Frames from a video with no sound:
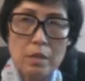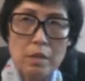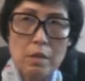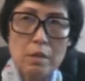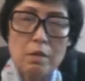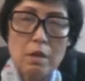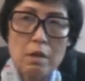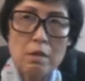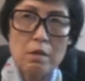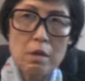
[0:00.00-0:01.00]
these
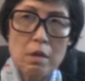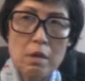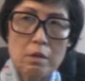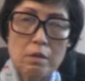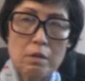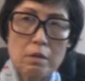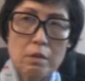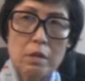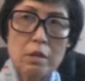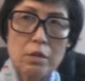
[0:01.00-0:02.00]
are uh,
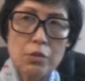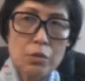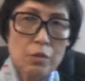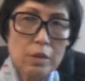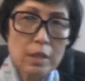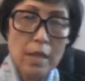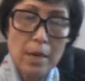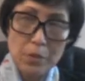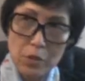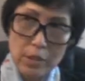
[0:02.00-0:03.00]
either through the
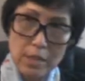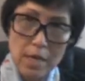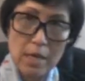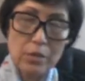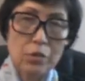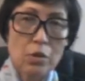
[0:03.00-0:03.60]
laboratory test